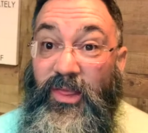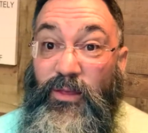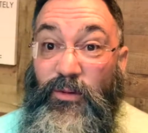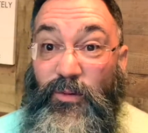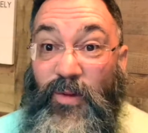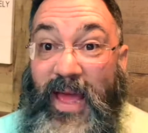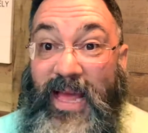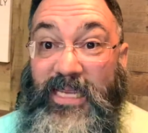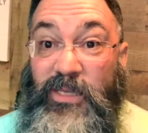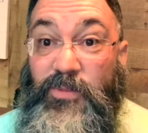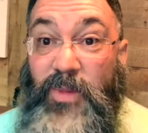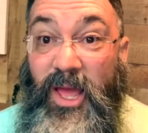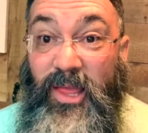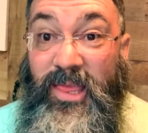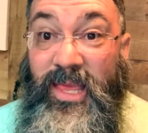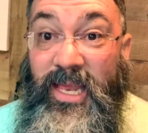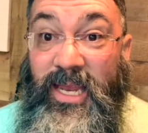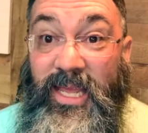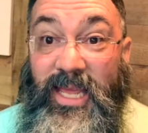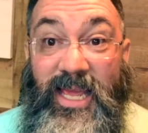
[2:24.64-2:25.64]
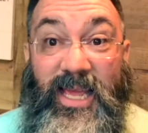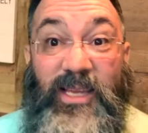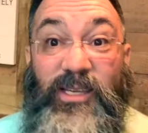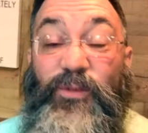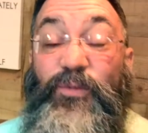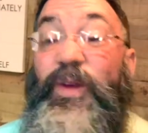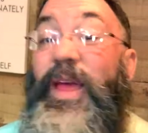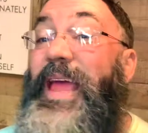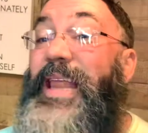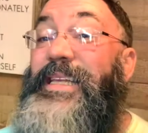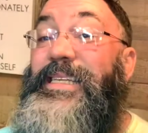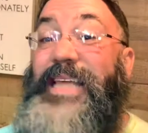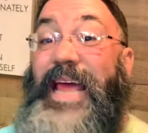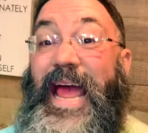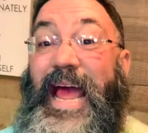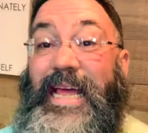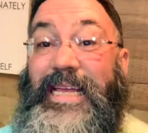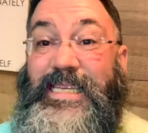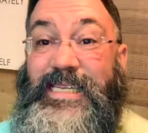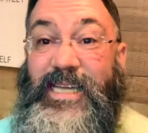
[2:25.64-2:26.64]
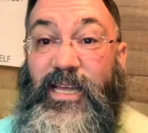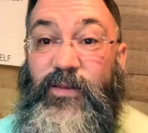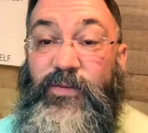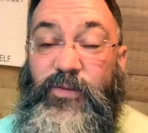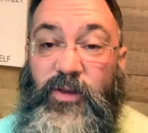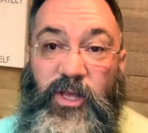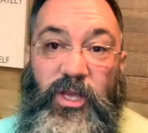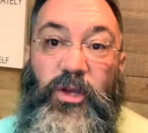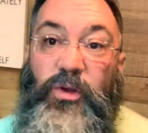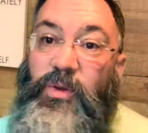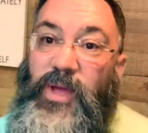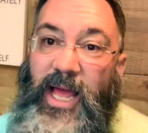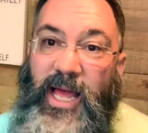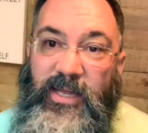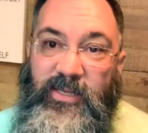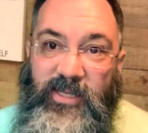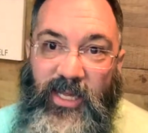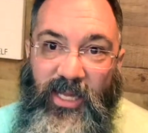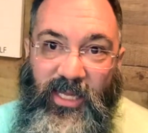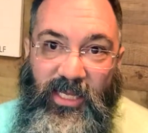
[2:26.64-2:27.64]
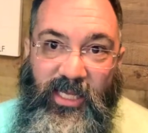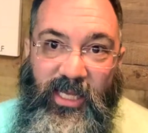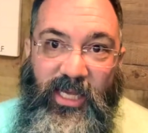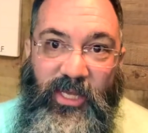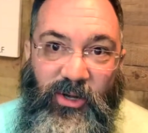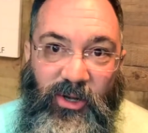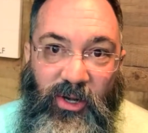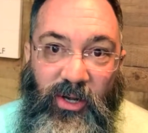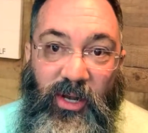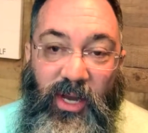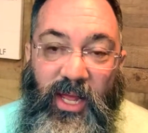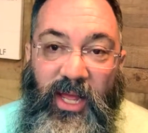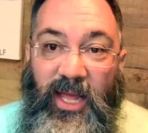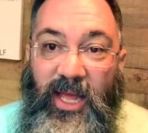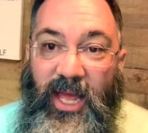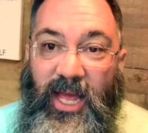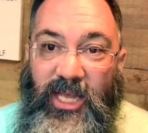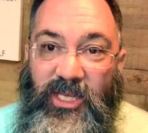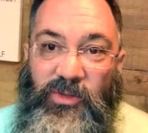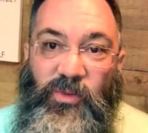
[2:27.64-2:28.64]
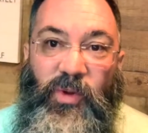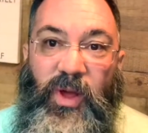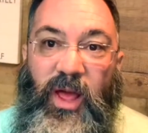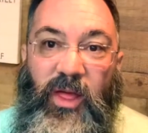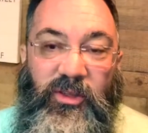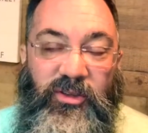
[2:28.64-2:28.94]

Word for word: the FAST method, is fantastic for you as a leader as well.